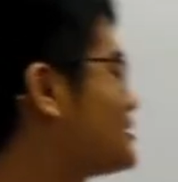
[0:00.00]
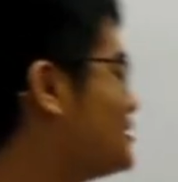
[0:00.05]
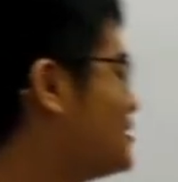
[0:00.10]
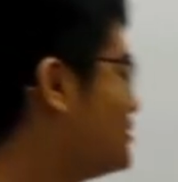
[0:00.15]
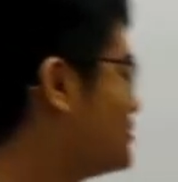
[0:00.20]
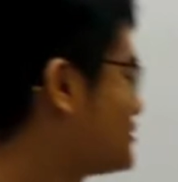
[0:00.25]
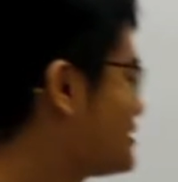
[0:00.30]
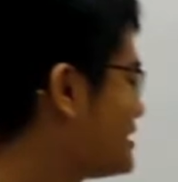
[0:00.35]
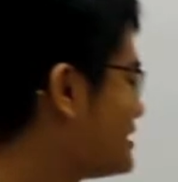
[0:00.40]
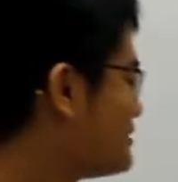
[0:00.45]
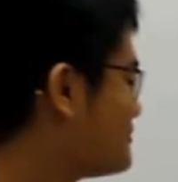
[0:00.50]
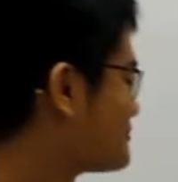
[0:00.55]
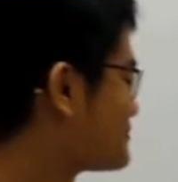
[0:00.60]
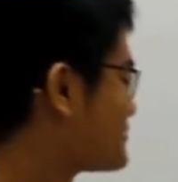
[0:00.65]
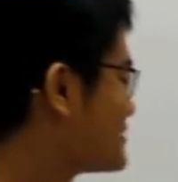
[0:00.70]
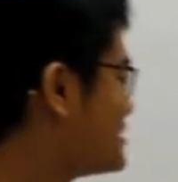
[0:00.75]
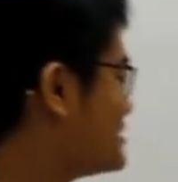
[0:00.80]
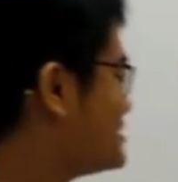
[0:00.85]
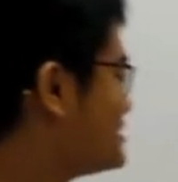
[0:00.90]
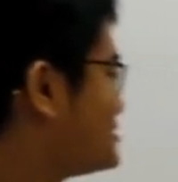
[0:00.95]
Okay,
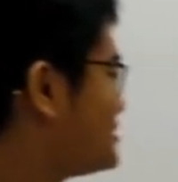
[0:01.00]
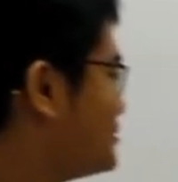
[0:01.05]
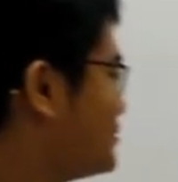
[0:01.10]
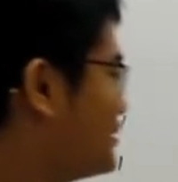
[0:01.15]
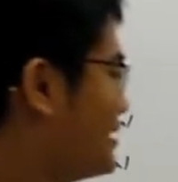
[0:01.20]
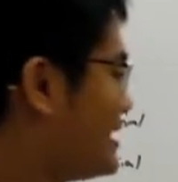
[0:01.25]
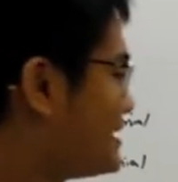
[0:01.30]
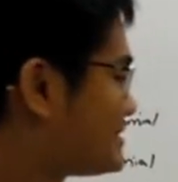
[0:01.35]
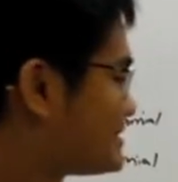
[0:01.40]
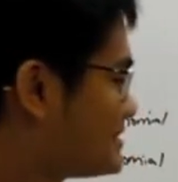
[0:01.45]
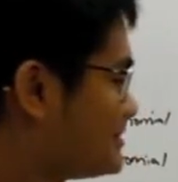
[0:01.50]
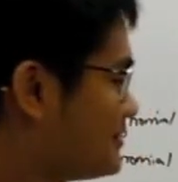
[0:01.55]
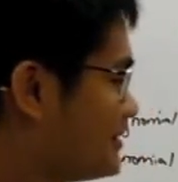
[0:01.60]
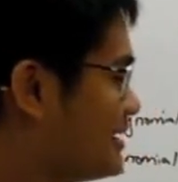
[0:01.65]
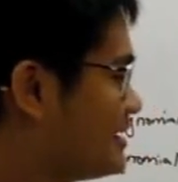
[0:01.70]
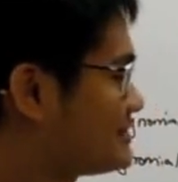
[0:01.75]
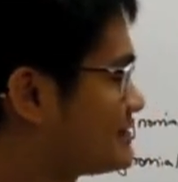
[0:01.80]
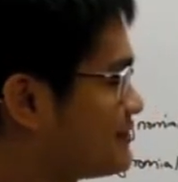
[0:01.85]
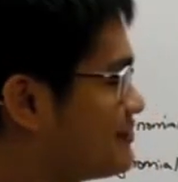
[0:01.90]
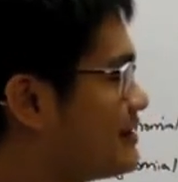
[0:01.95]
so
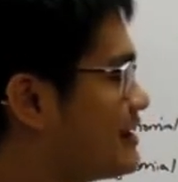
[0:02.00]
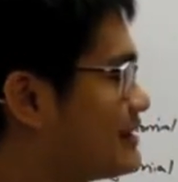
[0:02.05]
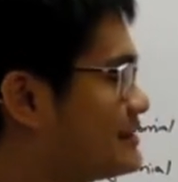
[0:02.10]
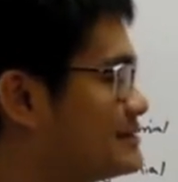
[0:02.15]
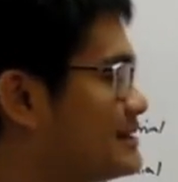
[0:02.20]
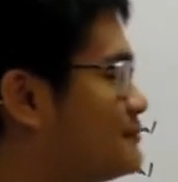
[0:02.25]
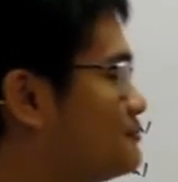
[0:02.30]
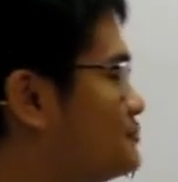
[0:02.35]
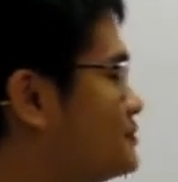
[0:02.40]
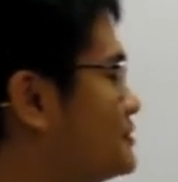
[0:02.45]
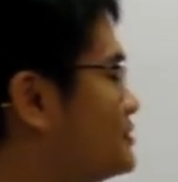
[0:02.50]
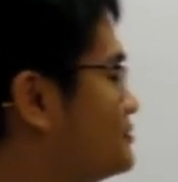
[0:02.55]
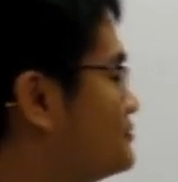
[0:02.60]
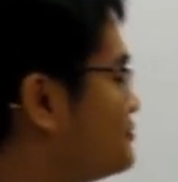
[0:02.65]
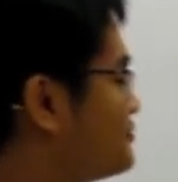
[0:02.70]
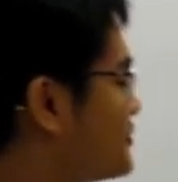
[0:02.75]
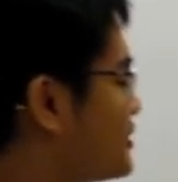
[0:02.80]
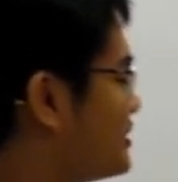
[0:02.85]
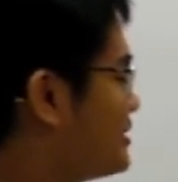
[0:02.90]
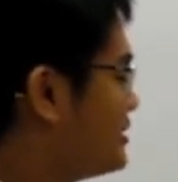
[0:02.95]
let's have an example.
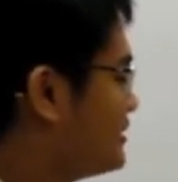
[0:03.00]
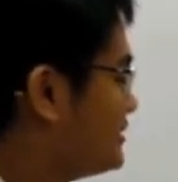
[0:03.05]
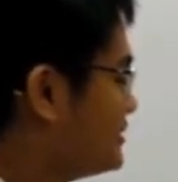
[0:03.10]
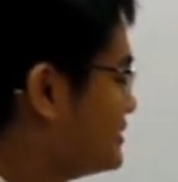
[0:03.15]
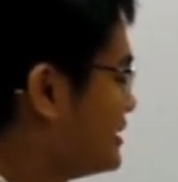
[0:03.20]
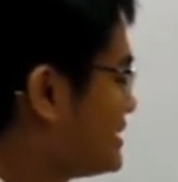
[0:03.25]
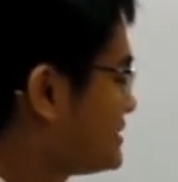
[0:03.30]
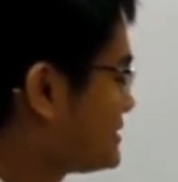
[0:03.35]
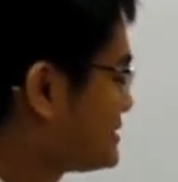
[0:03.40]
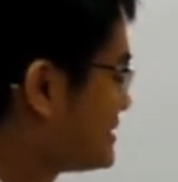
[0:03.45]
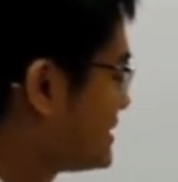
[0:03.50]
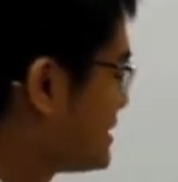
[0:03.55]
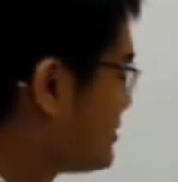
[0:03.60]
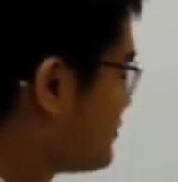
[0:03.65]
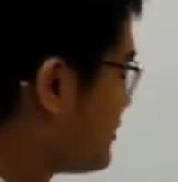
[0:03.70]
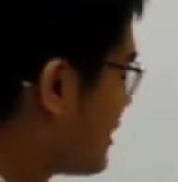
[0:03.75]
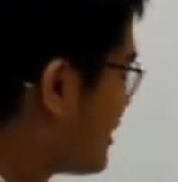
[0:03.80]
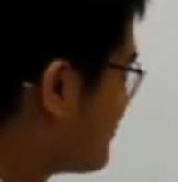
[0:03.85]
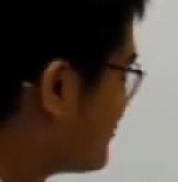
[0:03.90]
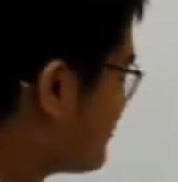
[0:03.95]
Let's say
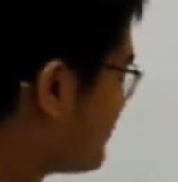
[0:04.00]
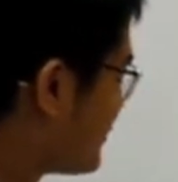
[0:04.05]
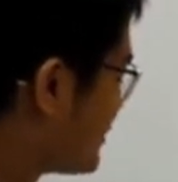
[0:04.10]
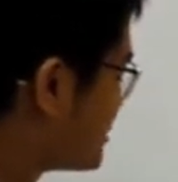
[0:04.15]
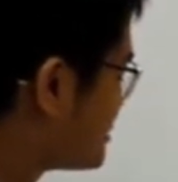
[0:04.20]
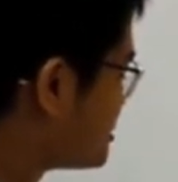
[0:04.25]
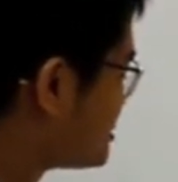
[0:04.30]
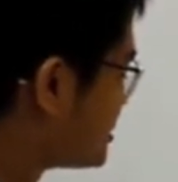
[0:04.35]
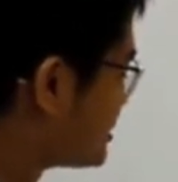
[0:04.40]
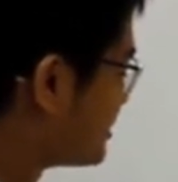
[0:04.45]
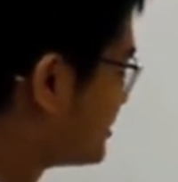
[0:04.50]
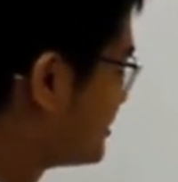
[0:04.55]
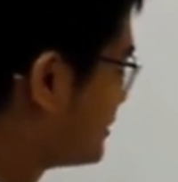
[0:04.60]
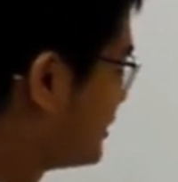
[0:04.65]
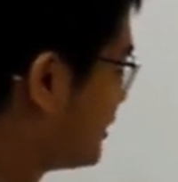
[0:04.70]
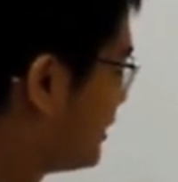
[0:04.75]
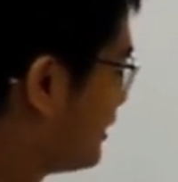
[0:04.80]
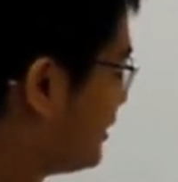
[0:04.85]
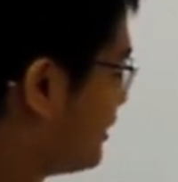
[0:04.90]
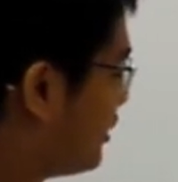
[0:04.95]
we have a function
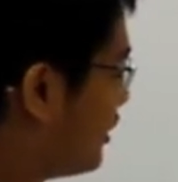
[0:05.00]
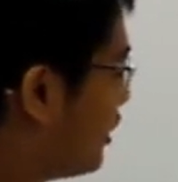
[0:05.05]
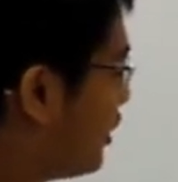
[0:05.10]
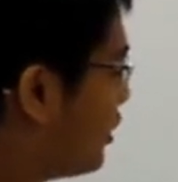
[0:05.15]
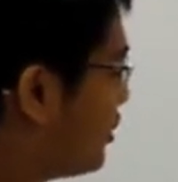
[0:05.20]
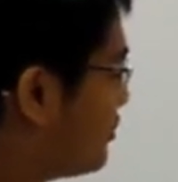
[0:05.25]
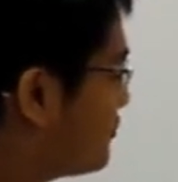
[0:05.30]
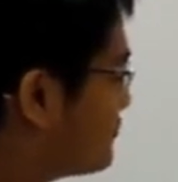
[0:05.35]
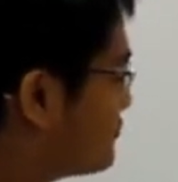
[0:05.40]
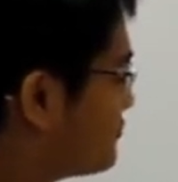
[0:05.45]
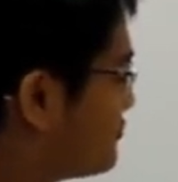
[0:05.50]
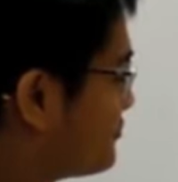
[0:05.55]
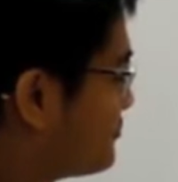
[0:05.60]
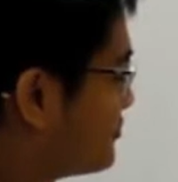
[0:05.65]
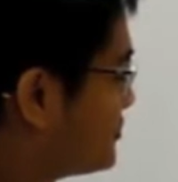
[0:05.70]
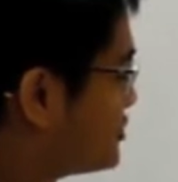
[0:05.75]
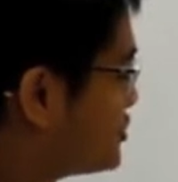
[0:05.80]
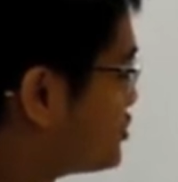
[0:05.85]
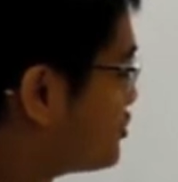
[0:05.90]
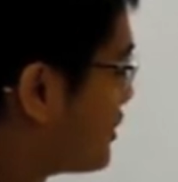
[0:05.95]
of
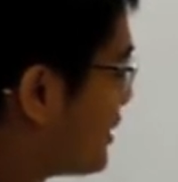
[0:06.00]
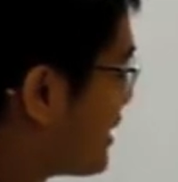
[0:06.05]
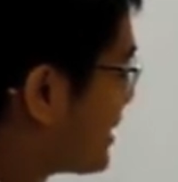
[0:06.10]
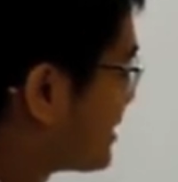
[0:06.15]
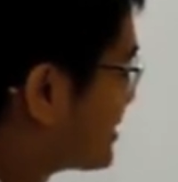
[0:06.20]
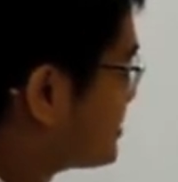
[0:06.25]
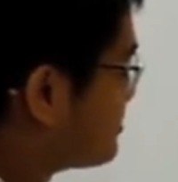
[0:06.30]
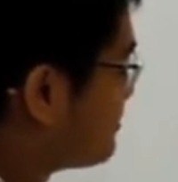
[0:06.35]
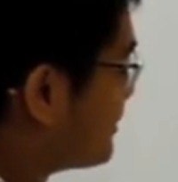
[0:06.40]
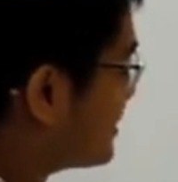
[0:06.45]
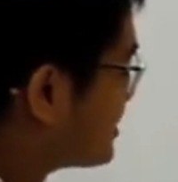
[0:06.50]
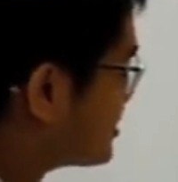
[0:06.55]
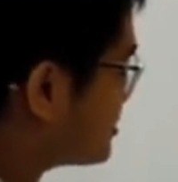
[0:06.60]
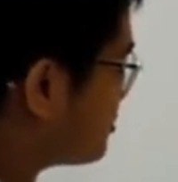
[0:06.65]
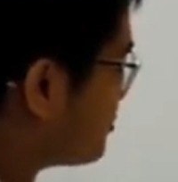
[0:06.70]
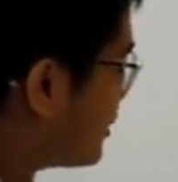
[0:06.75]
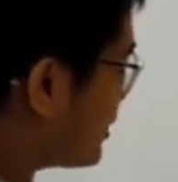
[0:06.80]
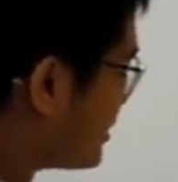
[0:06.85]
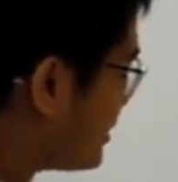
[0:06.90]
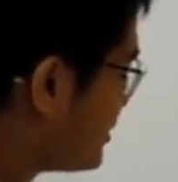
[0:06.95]
2x plus
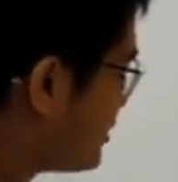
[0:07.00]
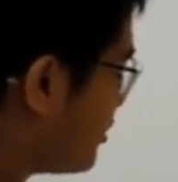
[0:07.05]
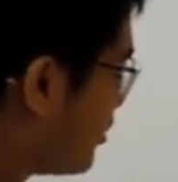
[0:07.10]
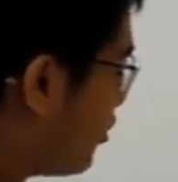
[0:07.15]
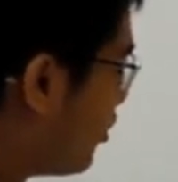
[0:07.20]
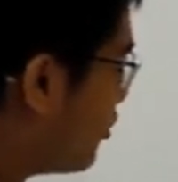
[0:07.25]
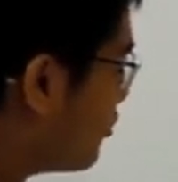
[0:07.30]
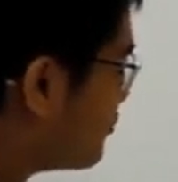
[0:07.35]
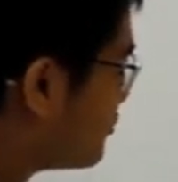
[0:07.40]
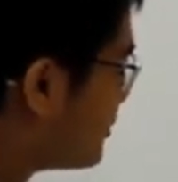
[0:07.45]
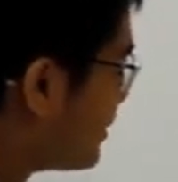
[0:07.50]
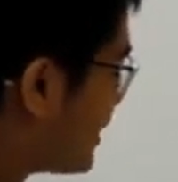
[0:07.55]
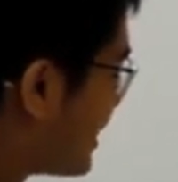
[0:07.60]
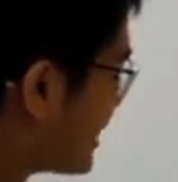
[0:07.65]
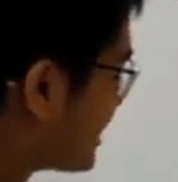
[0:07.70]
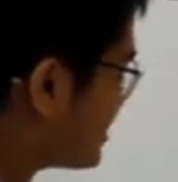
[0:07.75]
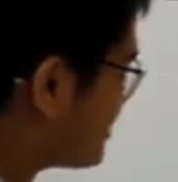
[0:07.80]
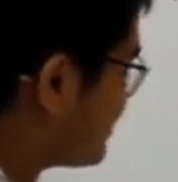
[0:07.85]
1 over x